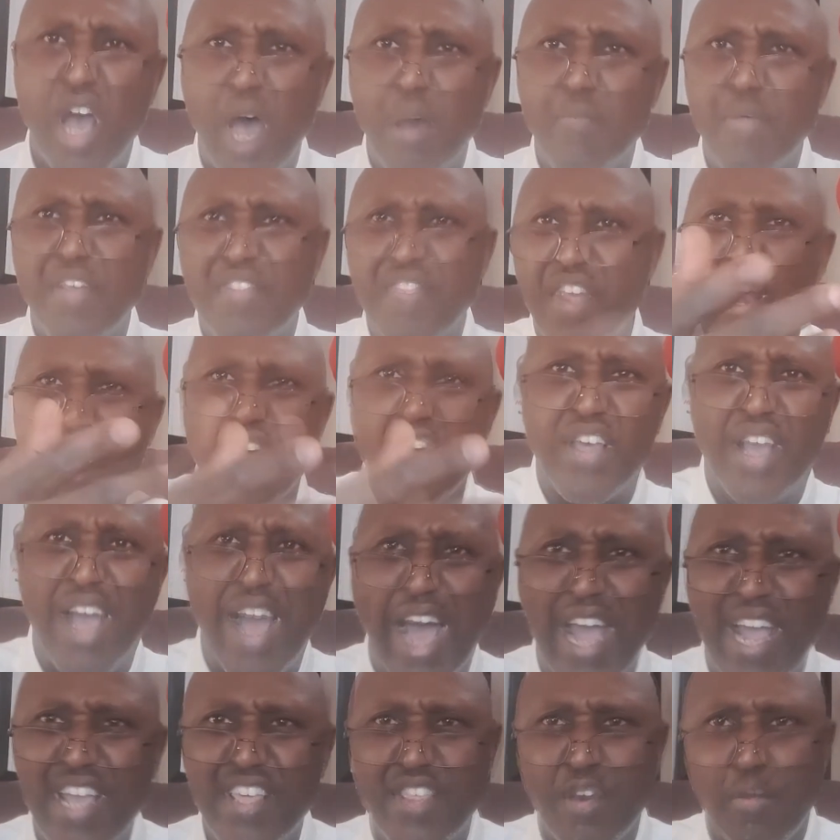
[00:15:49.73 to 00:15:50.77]
I'm not that other
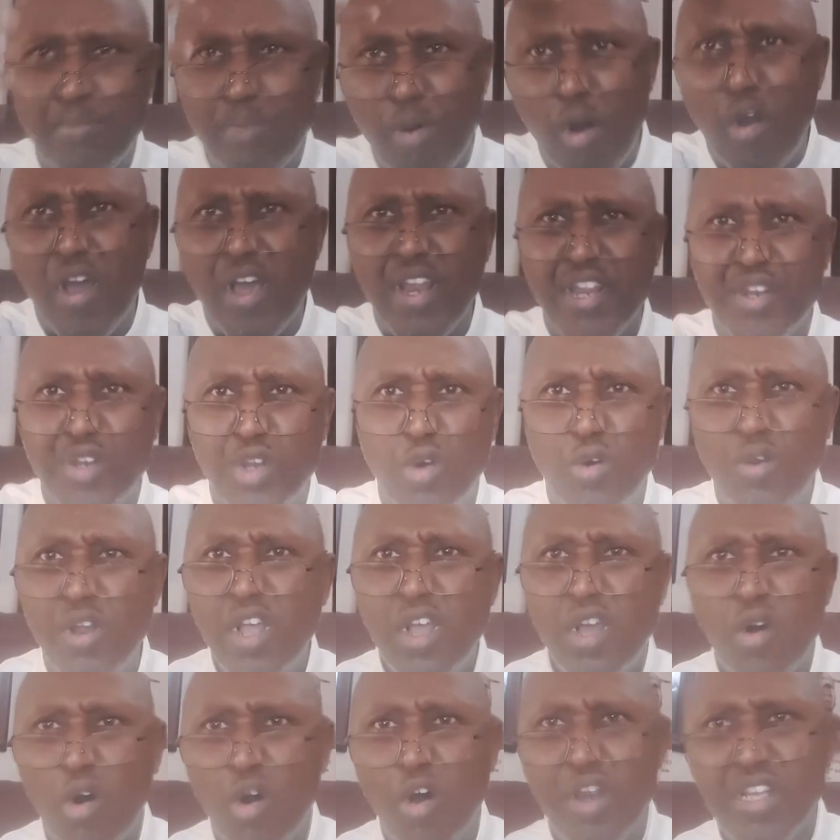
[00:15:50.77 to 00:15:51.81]
guy either, boy, that dude,
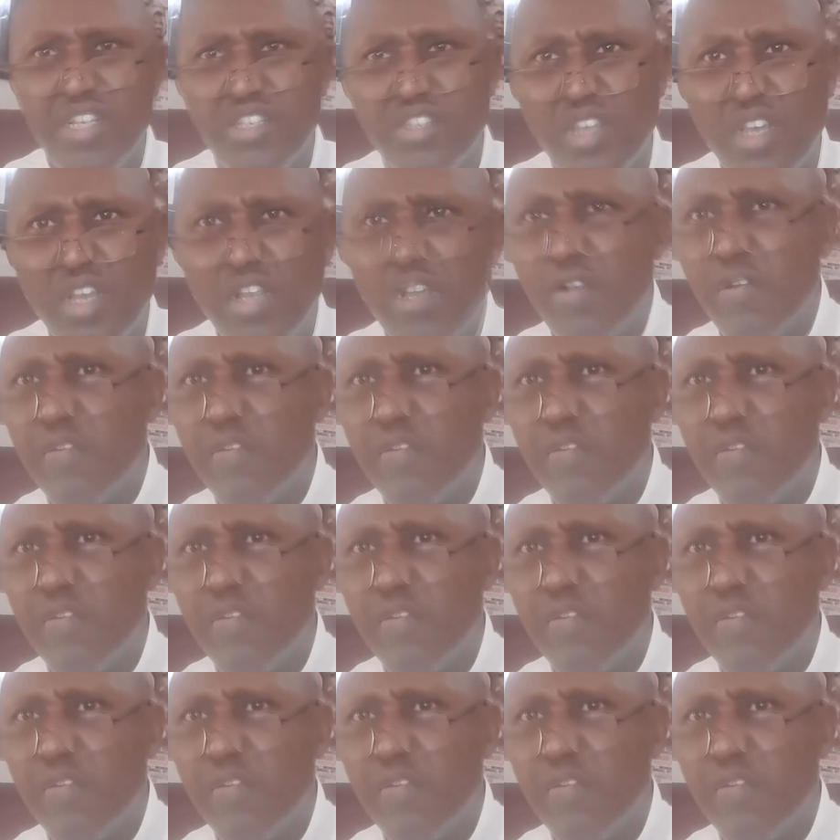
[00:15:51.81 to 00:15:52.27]
or these